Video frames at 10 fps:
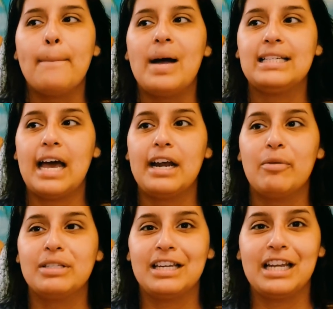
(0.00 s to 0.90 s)
my dad and I
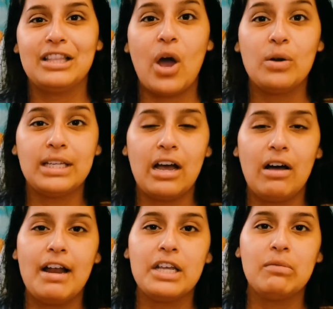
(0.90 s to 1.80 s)
were sitting in the hotel,
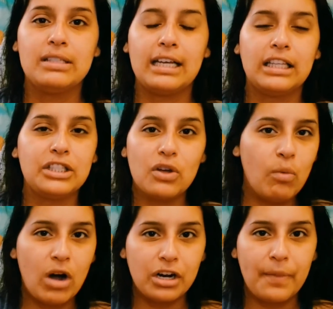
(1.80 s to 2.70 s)
and he was like, let's go
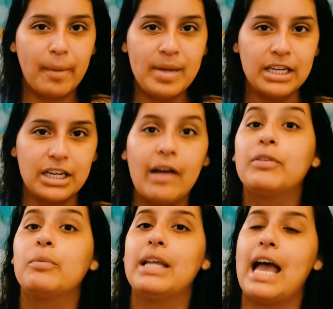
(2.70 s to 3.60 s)
walk on the beach.
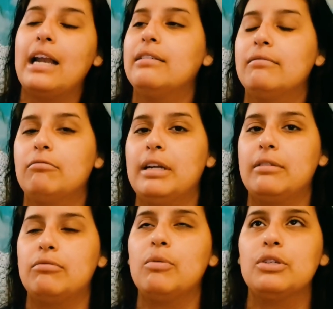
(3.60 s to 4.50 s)
After we
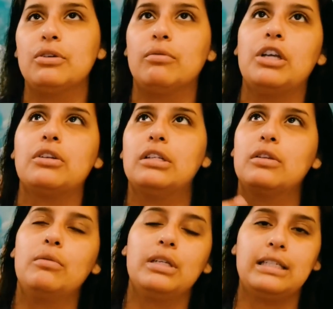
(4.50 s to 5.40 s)
went to a restaurant,
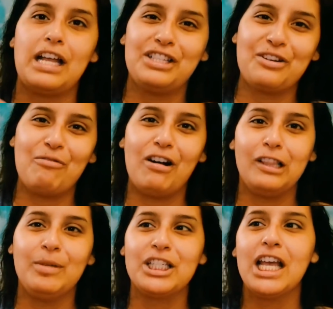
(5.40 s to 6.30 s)
so we decided to go walk
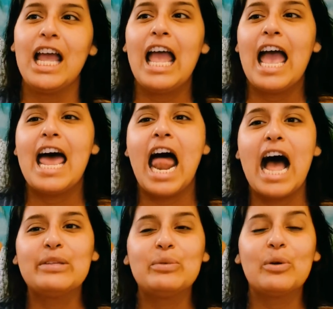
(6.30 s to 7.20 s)
on the beach. And
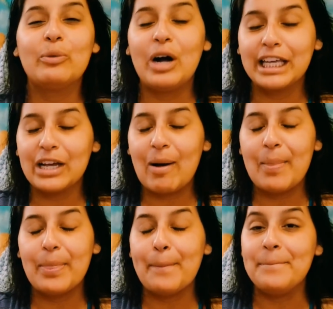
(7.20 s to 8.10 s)
as we were walking
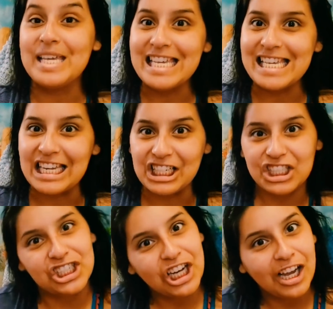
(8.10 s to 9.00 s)
on the
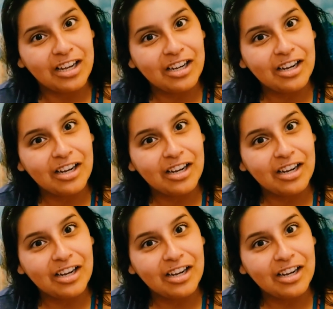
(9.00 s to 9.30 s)
beach,